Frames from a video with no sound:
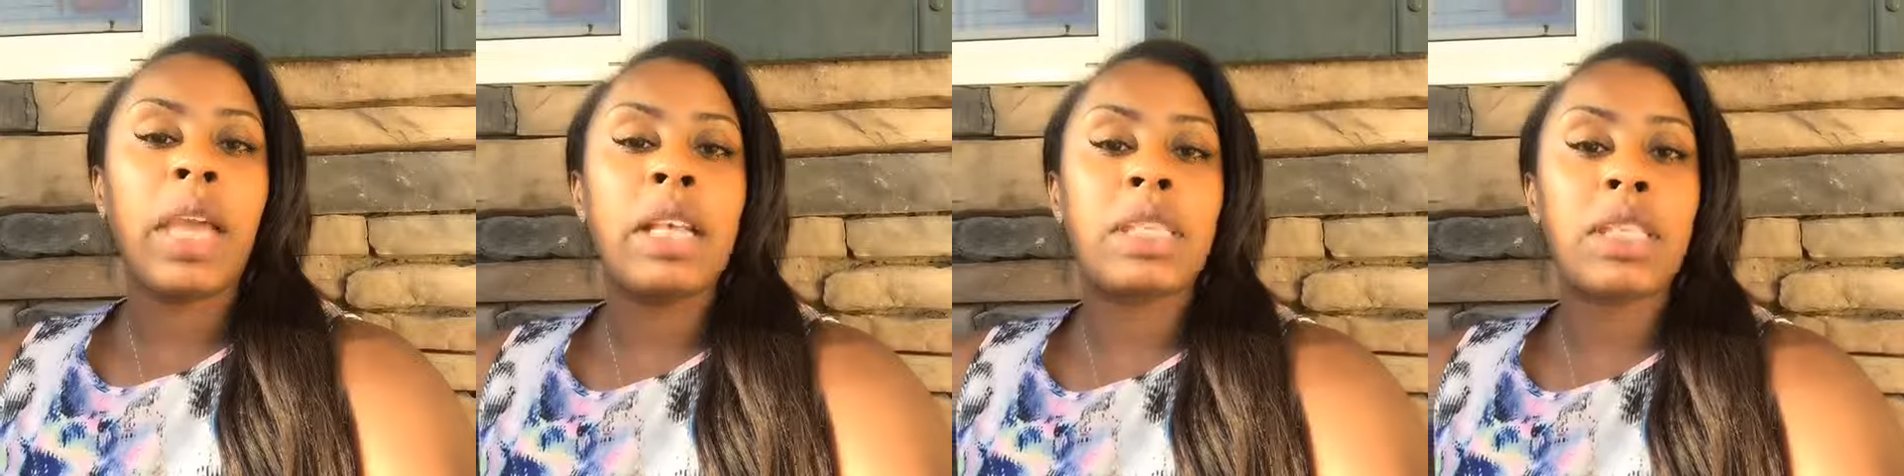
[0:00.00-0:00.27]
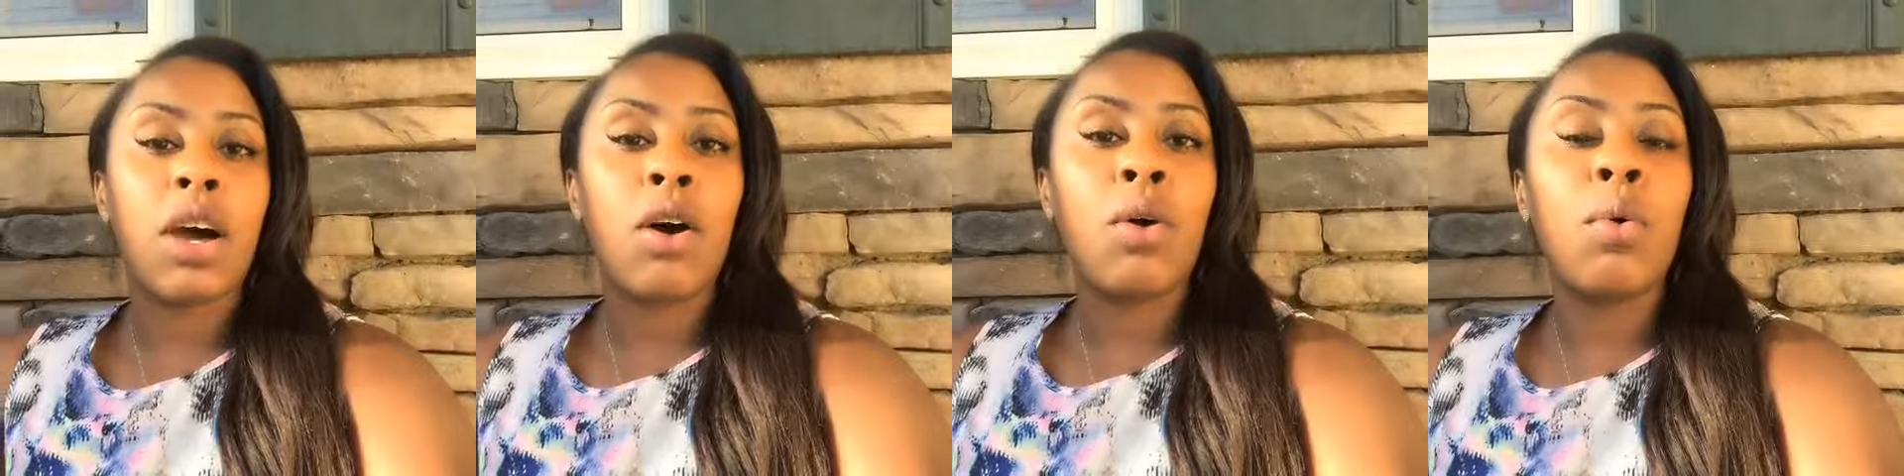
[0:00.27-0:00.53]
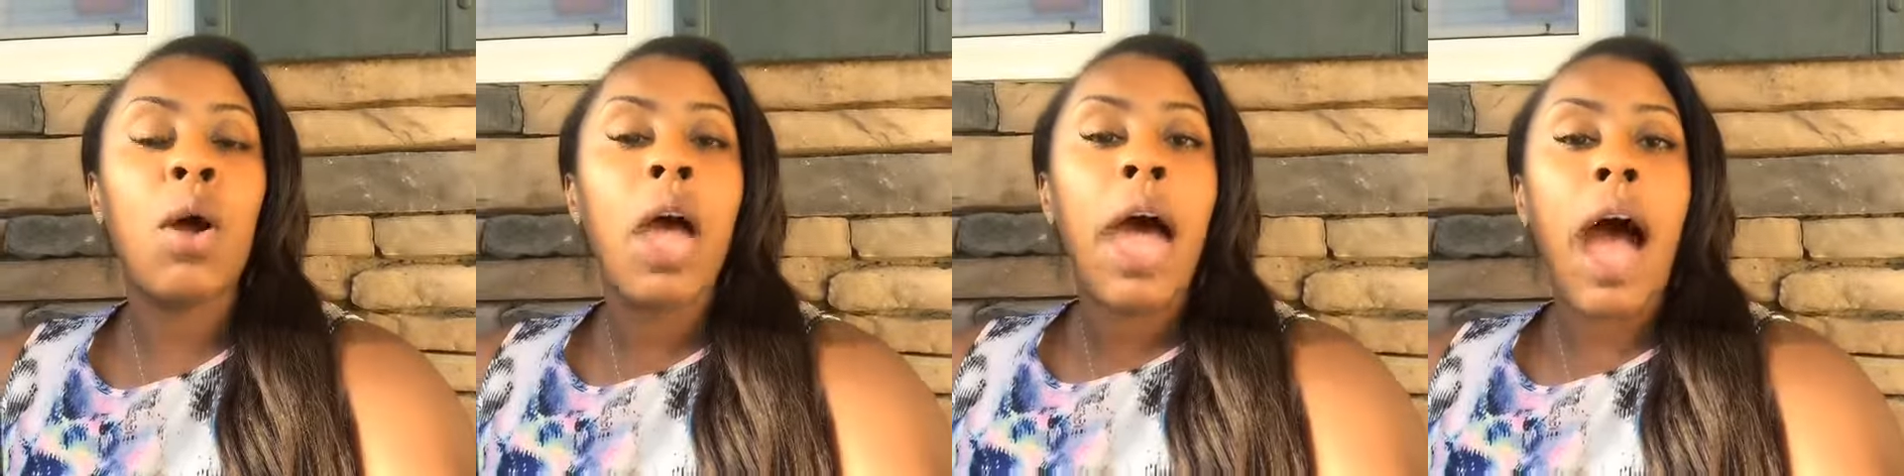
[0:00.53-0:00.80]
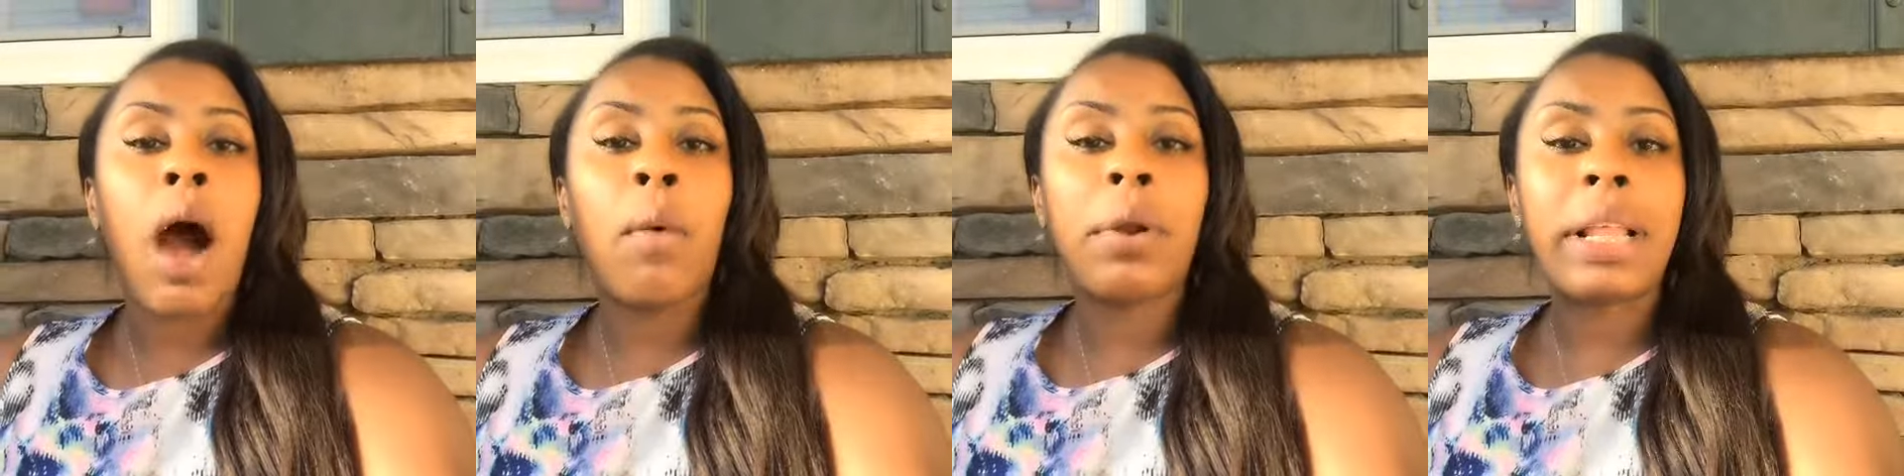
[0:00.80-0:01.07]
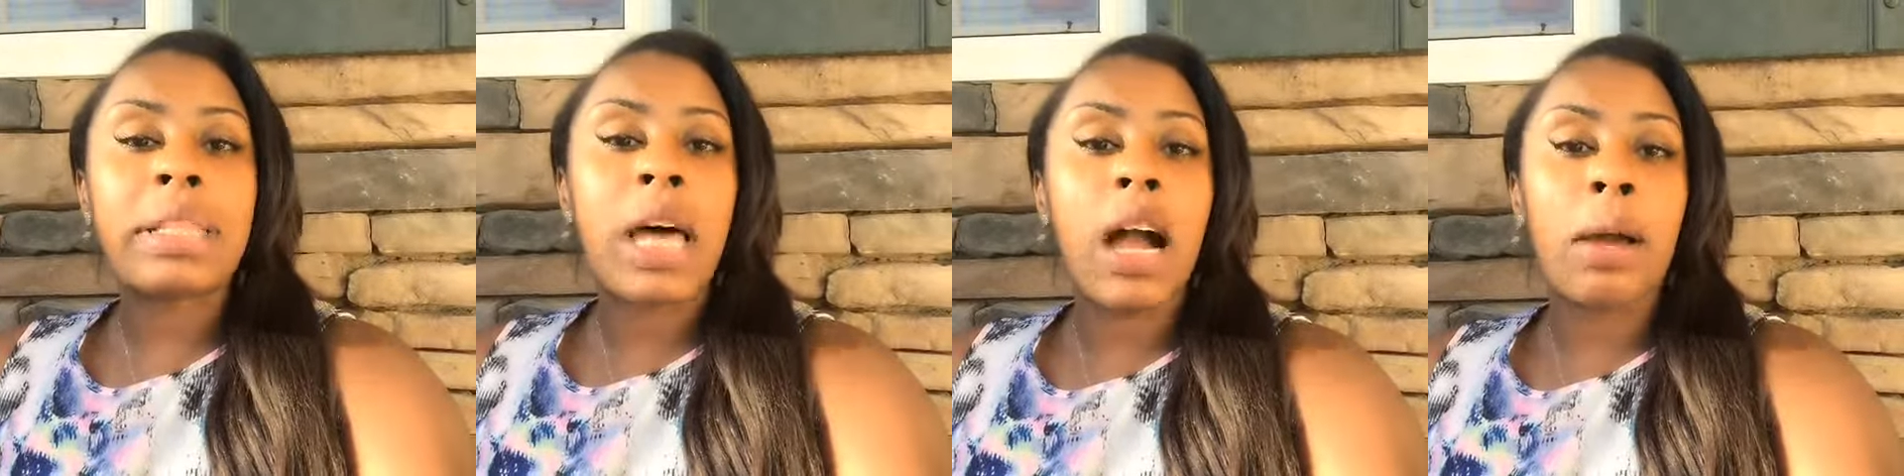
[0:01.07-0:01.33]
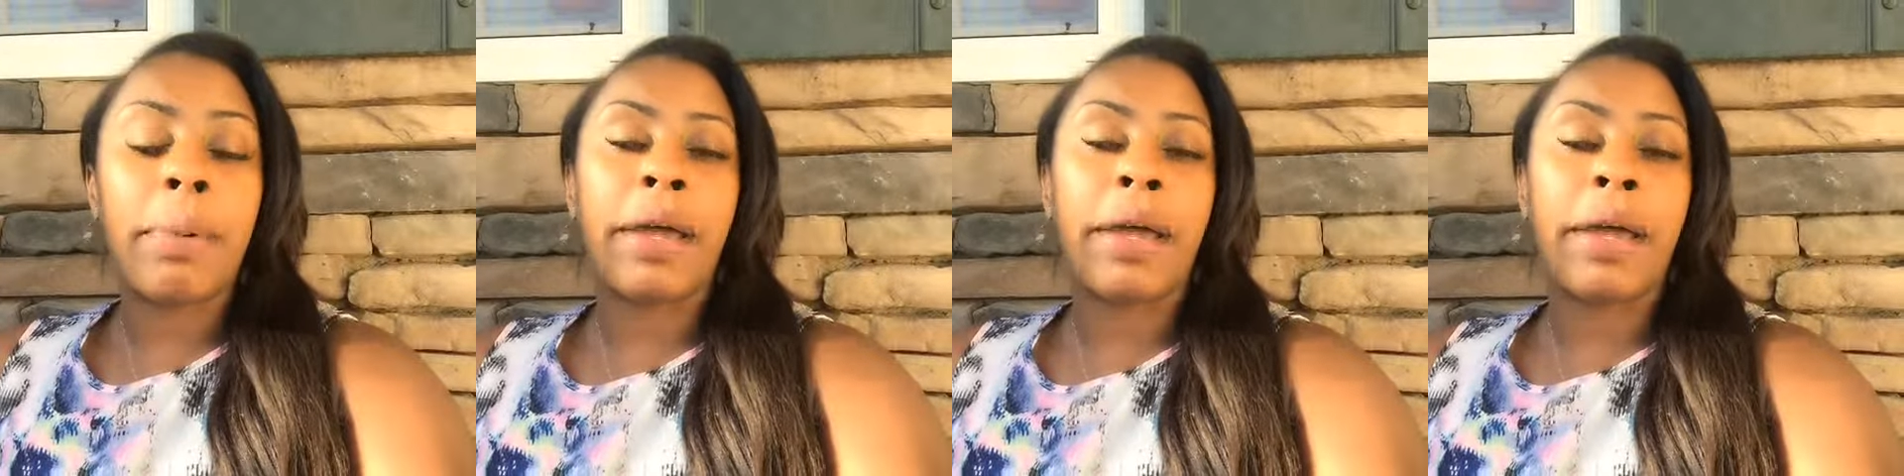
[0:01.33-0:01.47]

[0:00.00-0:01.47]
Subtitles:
And so I want to talk